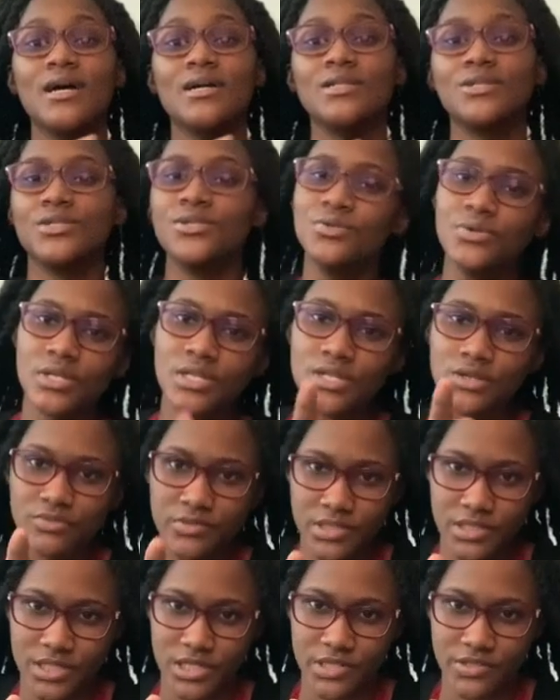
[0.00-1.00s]
Do a little
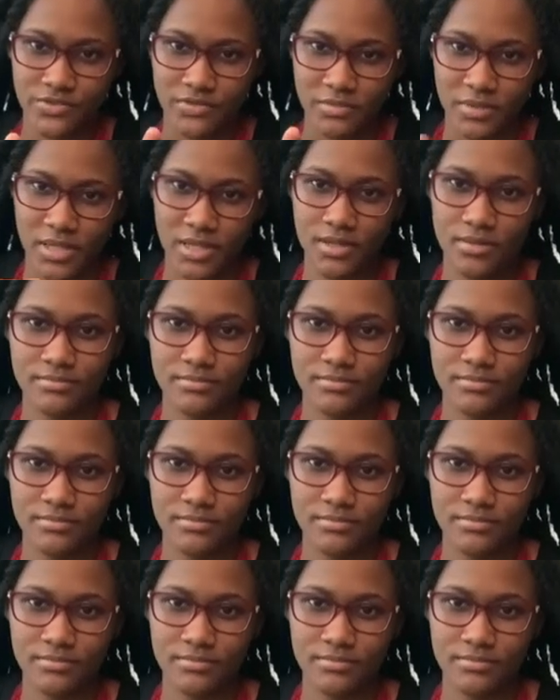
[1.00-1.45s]
research for me.